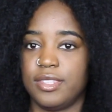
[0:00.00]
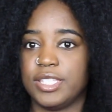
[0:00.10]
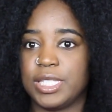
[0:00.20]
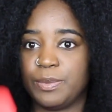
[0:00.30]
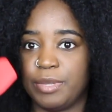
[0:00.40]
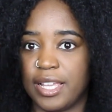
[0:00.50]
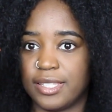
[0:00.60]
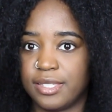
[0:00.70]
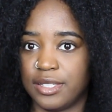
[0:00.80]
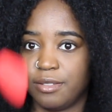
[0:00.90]
this
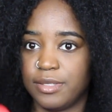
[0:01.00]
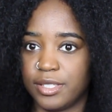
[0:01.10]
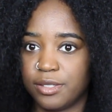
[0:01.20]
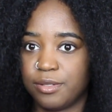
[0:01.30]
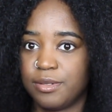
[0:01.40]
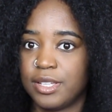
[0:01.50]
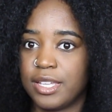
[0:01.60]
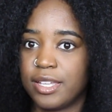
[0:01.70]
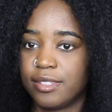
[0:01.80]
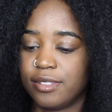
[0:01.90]
plastic utensil
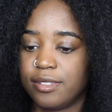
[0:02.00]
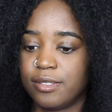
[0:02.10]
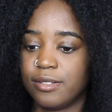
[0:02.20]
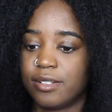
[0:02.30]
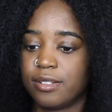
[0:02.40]
to stir